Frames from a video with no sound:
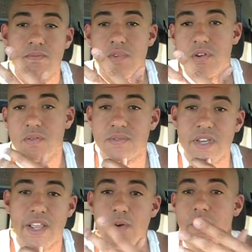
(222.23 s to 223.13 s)
You know what I'm
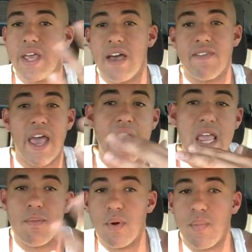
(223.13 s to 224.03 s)
saying? They don't really have an
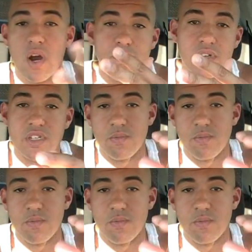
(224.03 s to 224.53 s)
aim, a purpose.